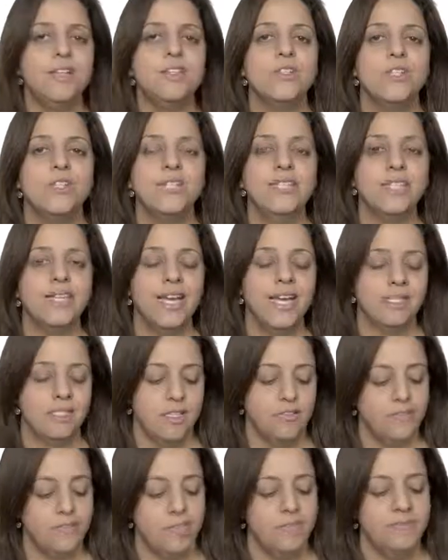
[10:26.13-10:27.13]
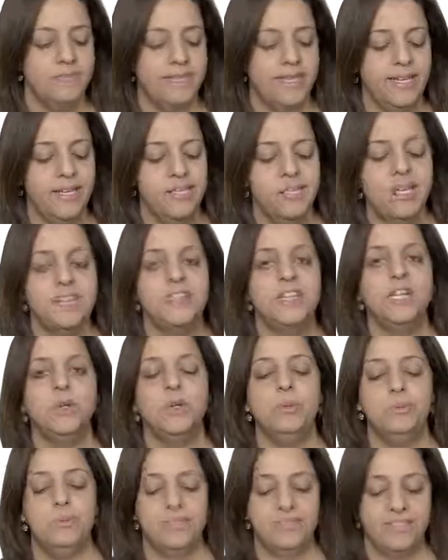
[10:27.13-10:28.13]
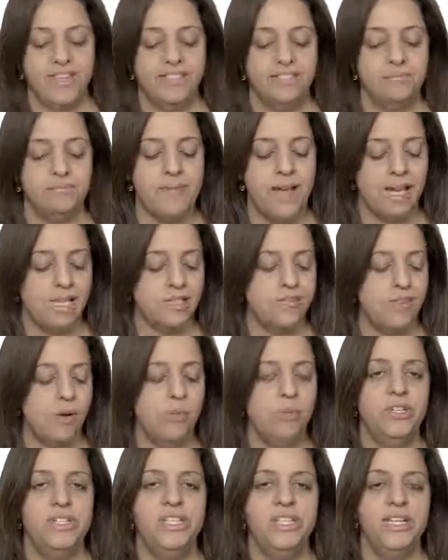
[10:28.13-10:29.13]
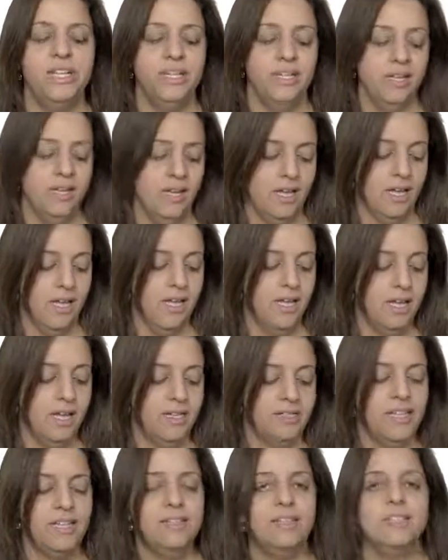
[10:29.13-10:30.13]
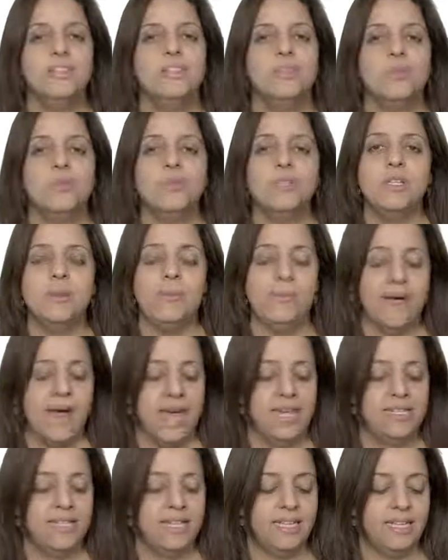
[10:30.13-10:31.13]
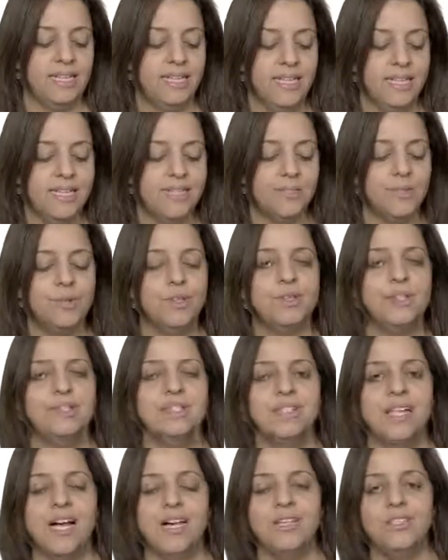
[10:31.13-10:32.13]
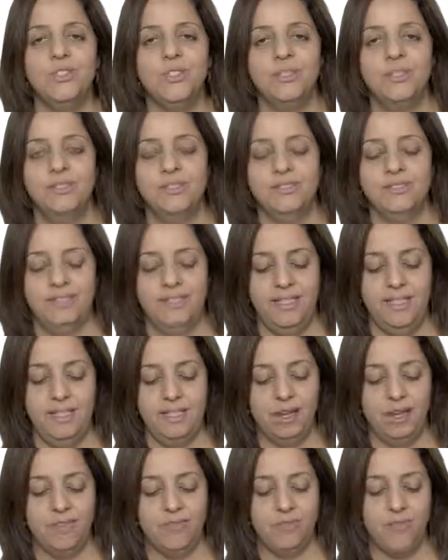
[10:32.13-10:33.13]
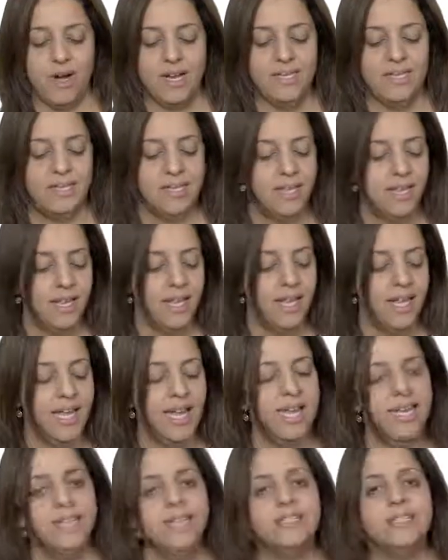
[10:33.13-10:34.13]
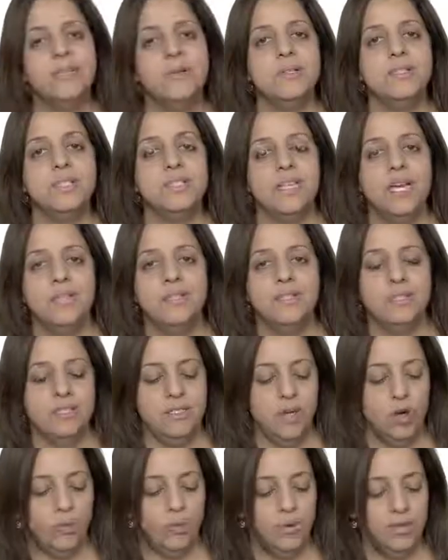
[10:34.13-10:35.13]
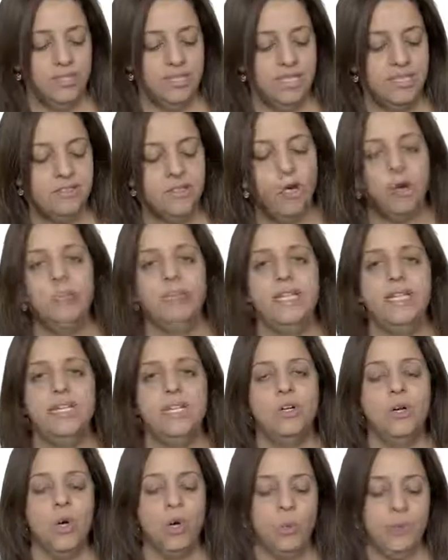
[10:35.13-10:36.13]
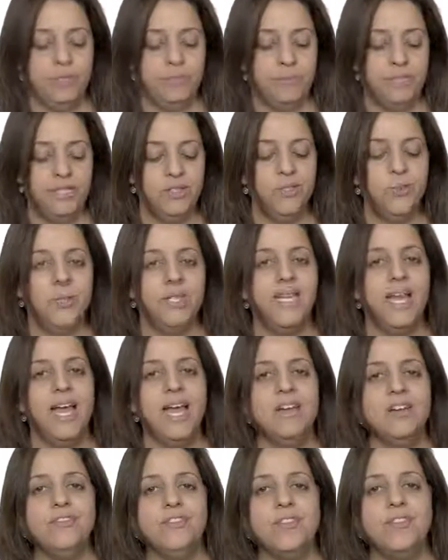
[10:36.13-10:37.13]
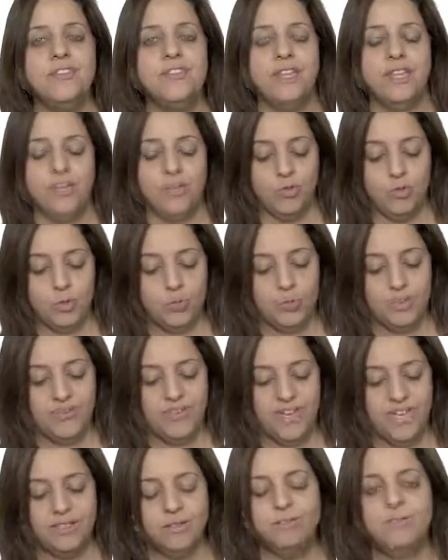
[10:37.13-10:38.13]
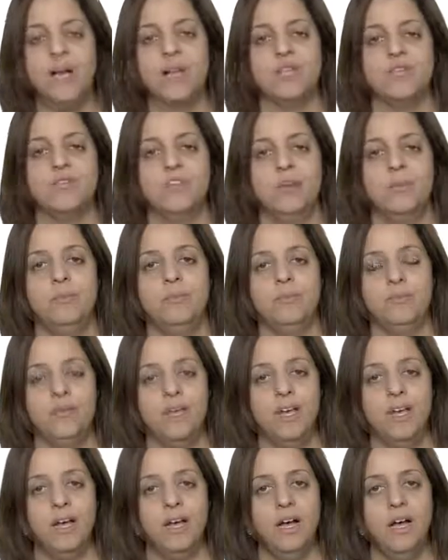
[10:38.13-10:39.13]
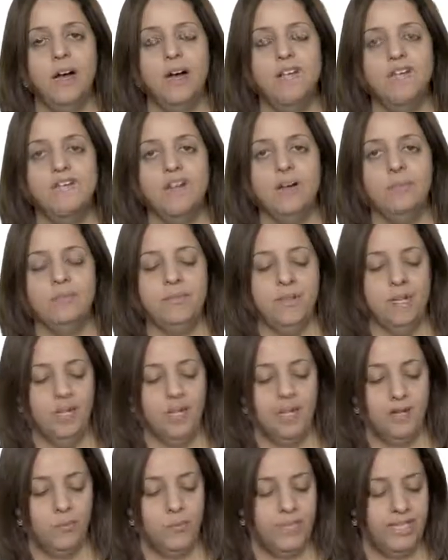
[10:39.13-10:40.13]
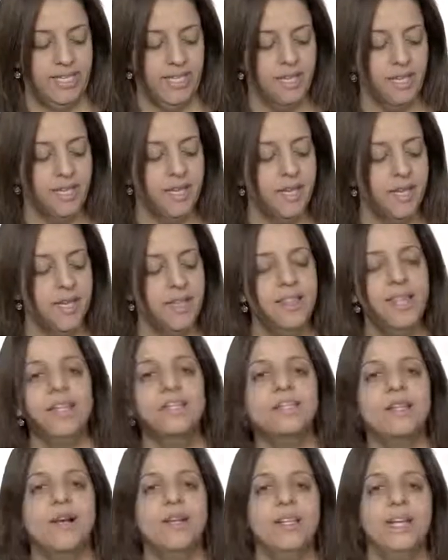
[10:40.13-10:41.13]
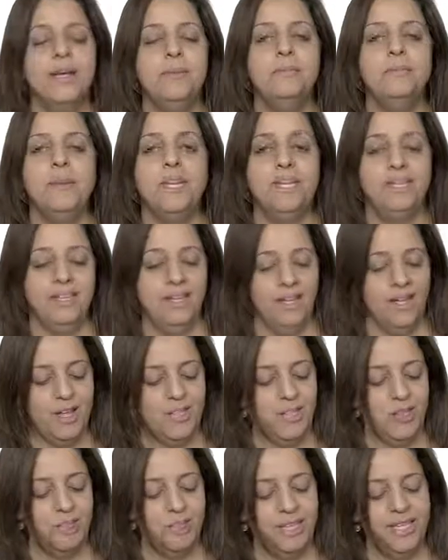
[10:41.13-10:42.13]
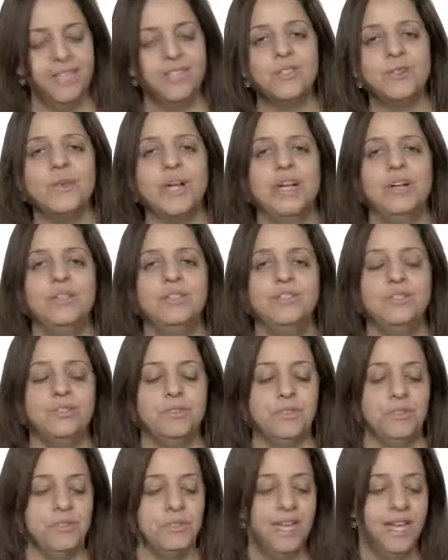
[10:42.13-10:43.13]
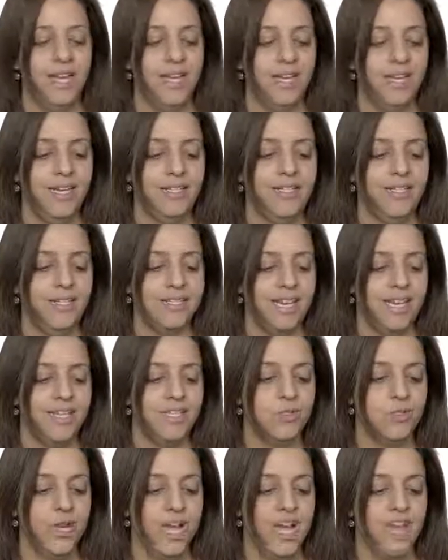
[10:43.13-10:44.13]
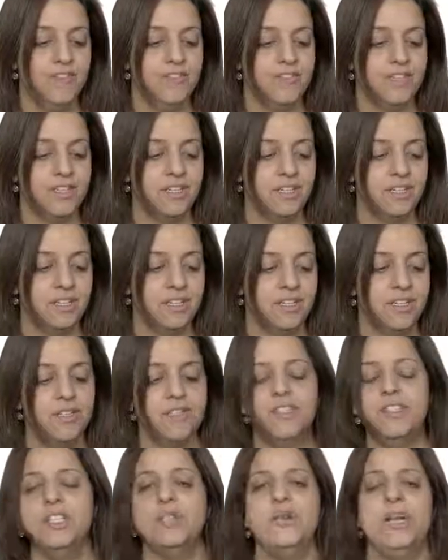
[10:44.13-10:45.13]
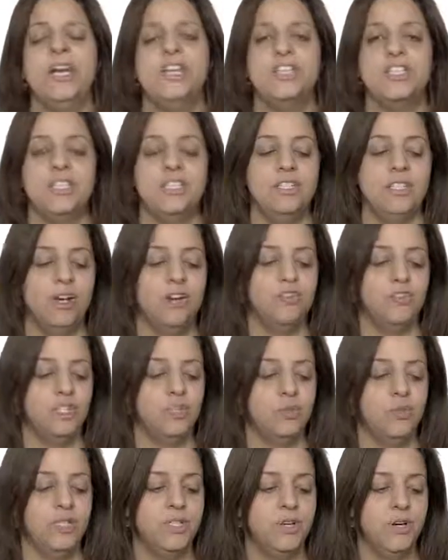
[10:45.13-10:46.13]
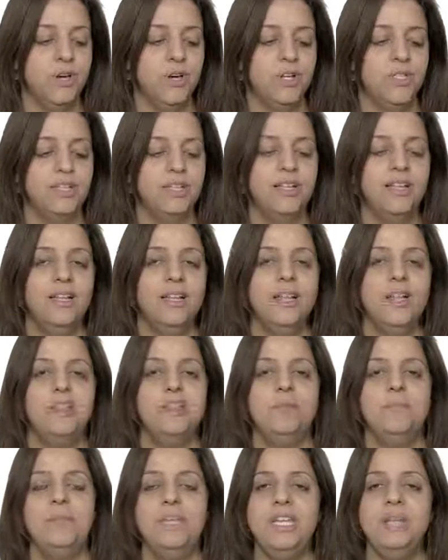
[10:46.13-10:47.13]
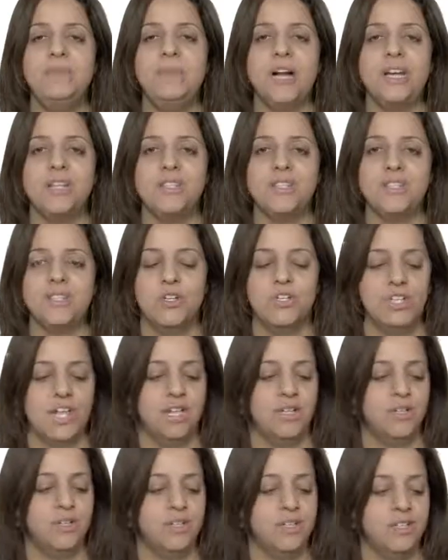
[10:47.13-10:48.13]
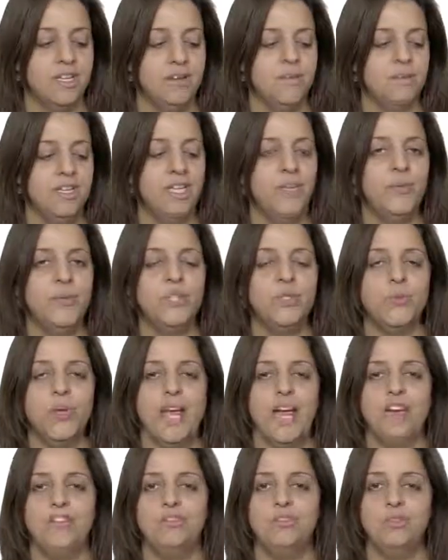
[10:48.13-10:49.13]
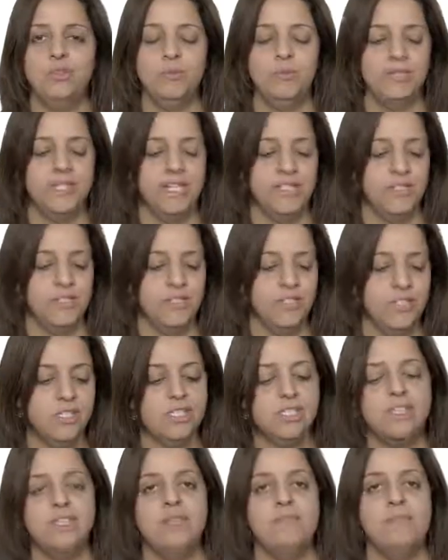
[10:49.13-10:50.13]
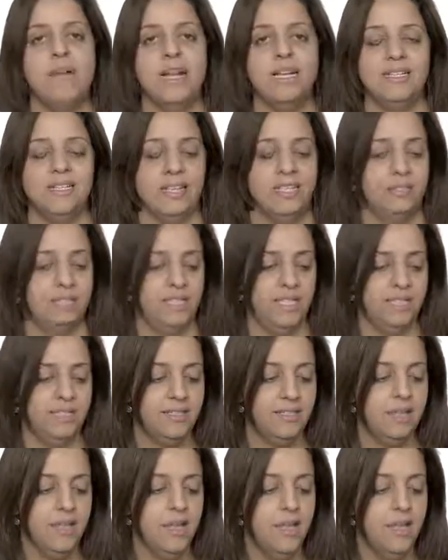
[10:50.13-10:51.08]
So in the case of one player, nothing will prevent Max from winning. Uh, that is, choose the path that leads to the desired utility of one, unless there is another opponent or player who will be doing everything to prevent Max from, uh, from uh, winning. Let's call him Min uh, the Min. So we are going to, in this case, to have a configuration of what we call the minimax search algorithm, in which we have two players, Max and Min